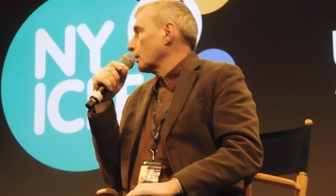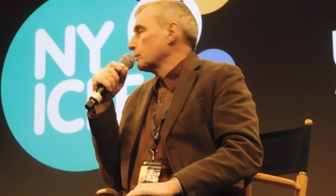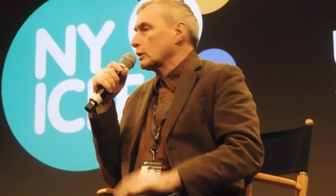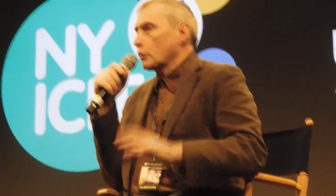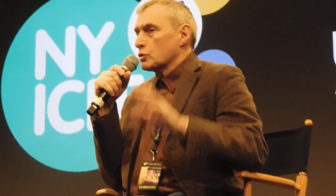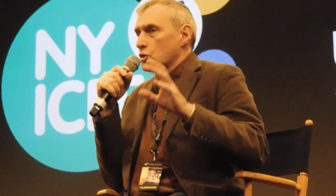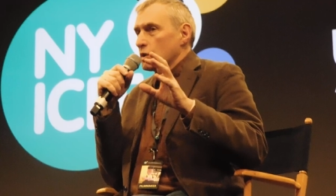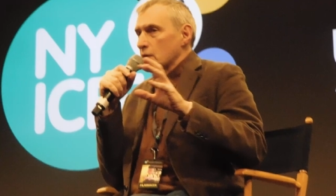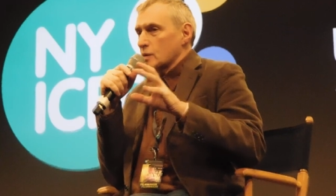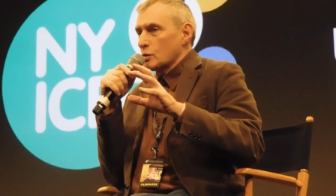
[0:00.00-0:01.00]
because
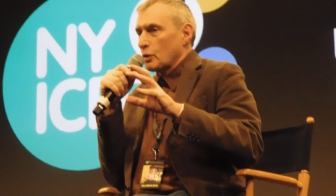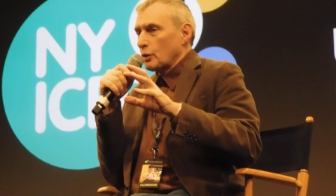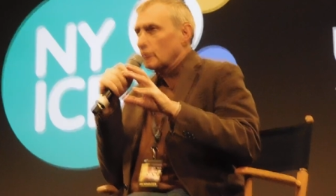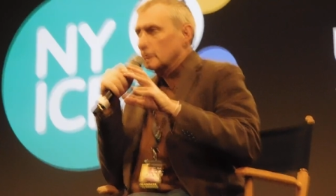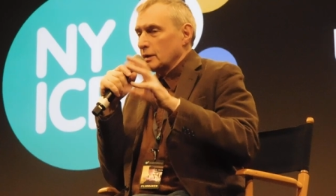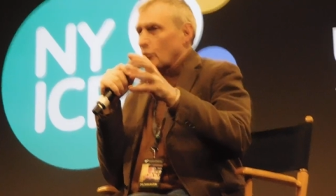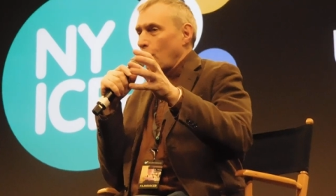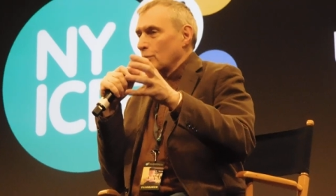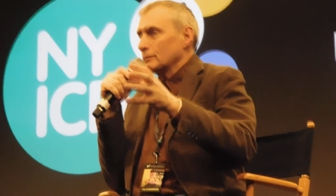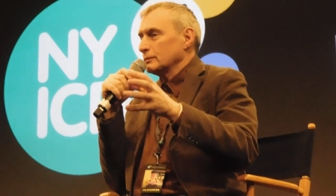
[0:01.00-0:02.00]
she's the
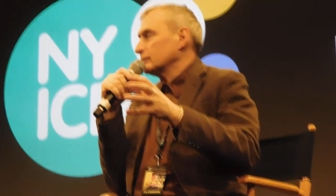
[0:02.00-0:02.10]
hero